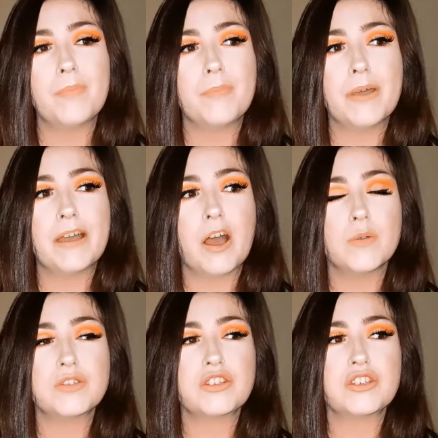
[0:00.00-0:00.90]
But I
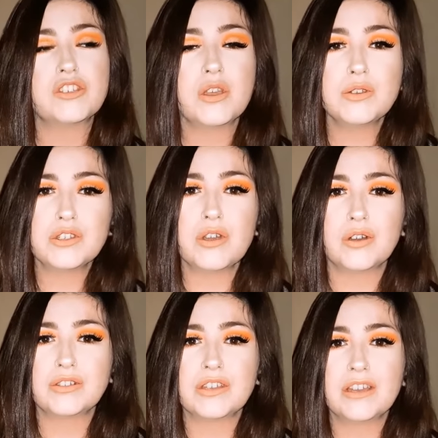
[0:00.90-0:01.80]
was just so
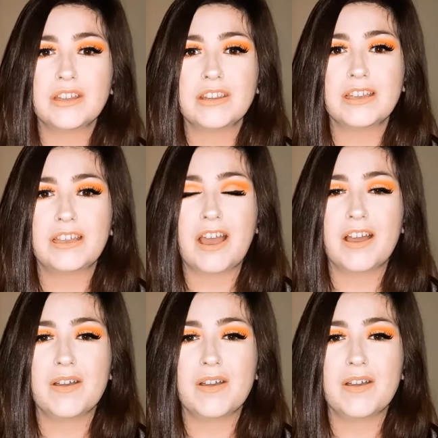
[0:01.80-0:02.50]
shocked at the